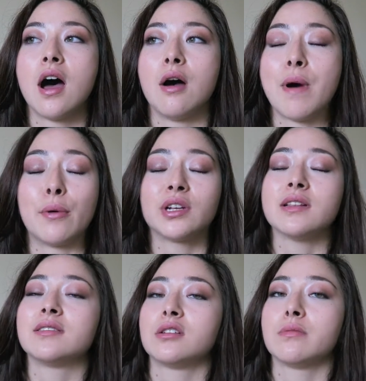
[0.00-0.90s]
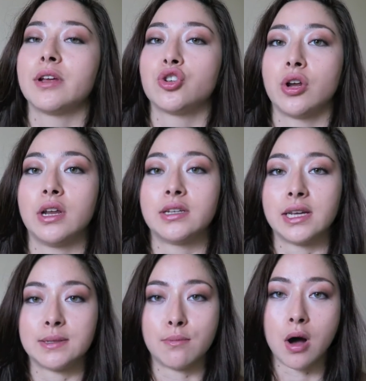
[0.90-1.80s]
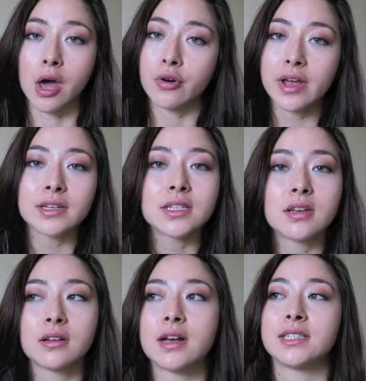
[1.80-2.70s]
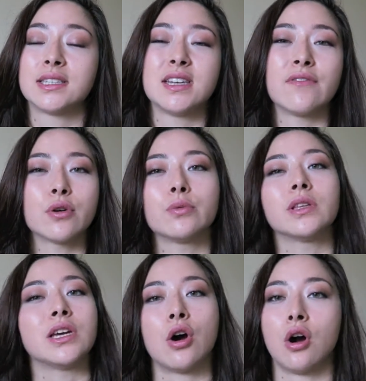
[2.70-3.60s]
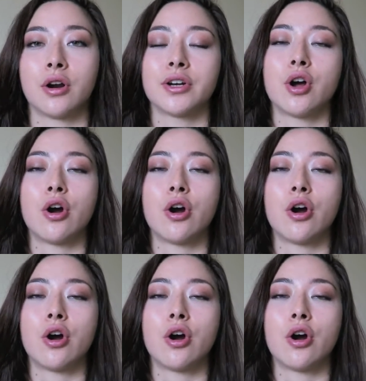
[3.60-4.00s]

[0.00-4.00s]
I would consider my training days moderate because it's never really hard.